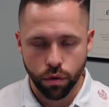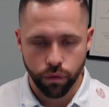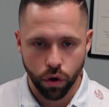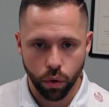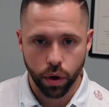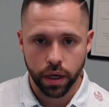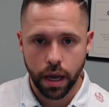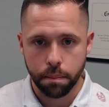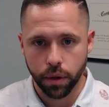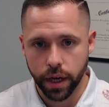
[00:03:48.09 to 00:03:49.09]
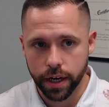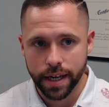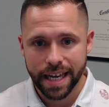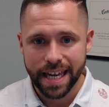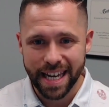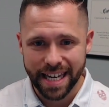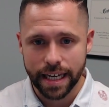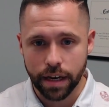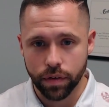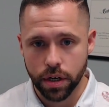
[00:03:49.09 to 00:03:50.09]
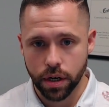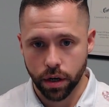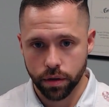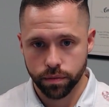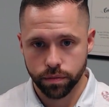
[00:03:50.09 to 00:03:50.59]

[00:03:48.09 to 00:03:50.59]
401k plan in a given year.